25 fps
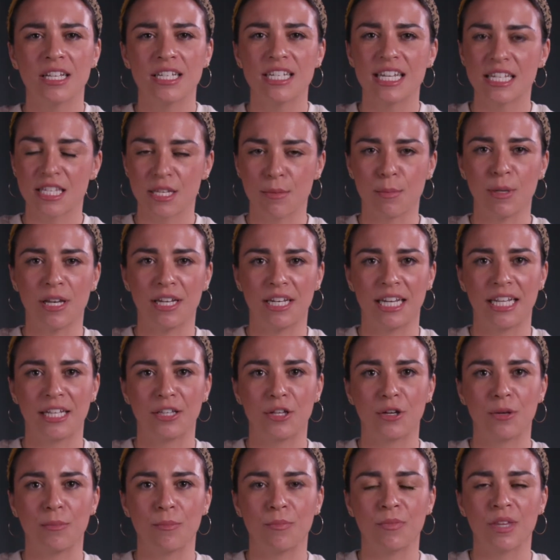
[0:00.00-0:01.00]
disciplining
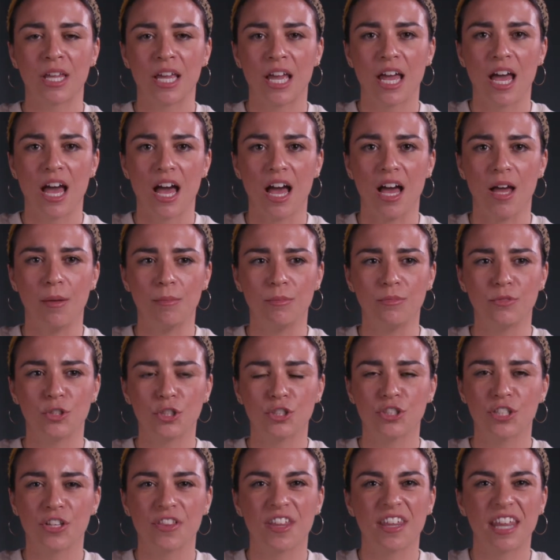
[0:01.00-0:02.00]
them,
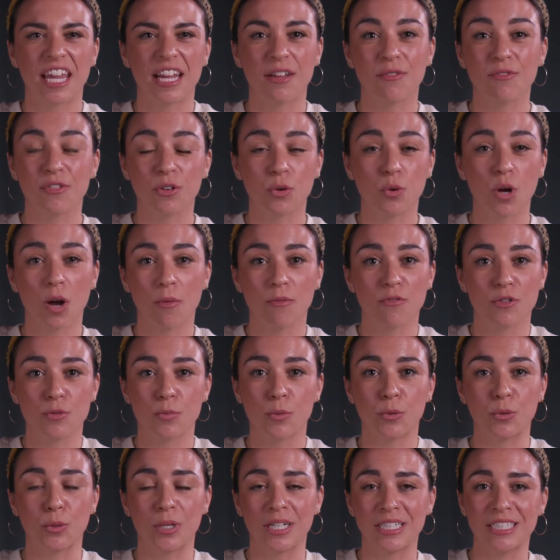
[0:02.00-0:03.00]
just so that they can feel
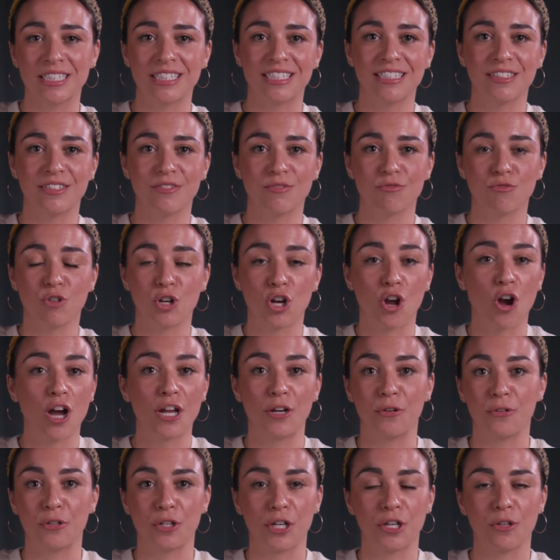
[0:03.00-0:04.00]
comfortable and rely
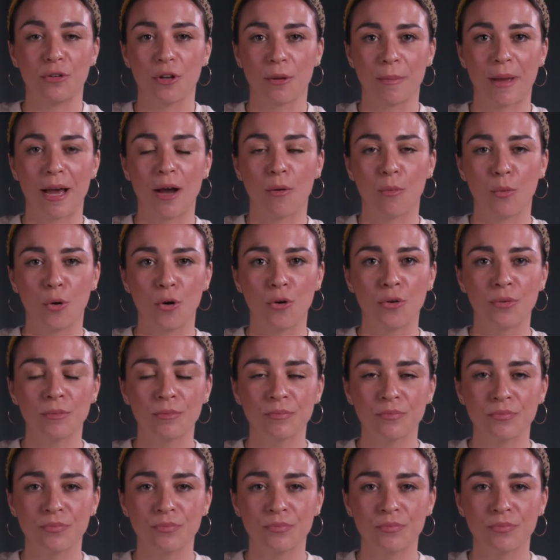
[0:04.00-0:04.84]
on you no matter what.